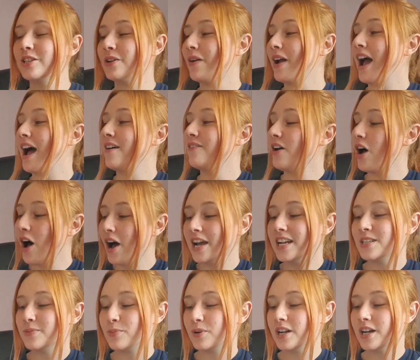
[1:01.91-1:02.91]
So I have
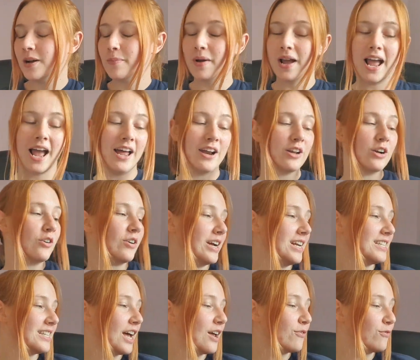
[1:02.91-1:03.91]
Icebreaker by Hannah
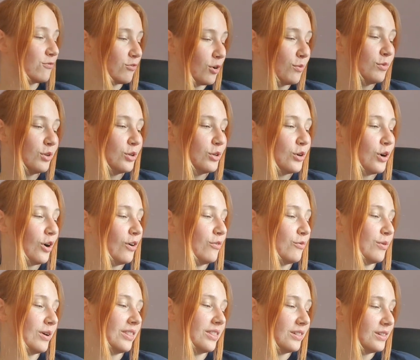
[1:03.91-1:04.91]
Grace and From
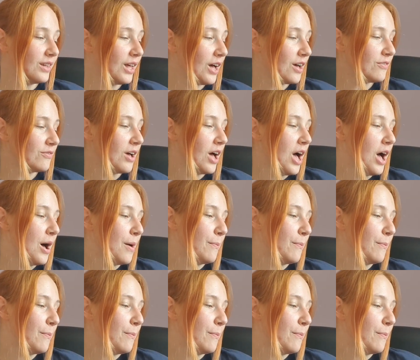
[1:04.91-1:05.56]
Lukov with Love